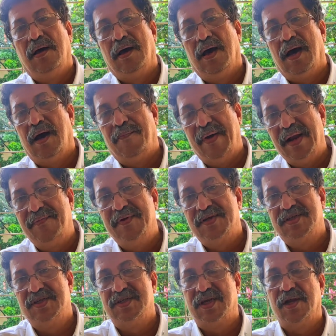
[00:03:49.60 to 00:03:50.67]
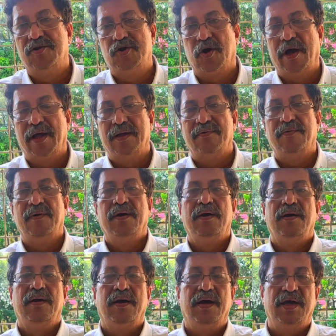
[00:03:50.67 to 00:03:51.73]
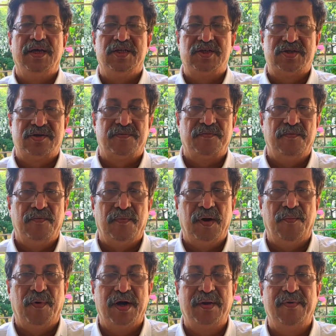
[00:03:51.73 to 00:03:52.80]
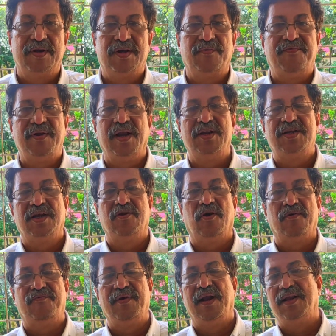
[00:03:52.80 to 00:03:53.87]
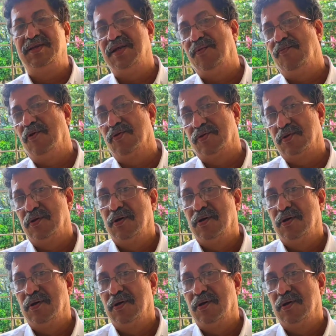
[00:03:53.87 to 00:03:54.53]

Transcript: benefits he is enjoying, his motivation, financial, non-financial, both.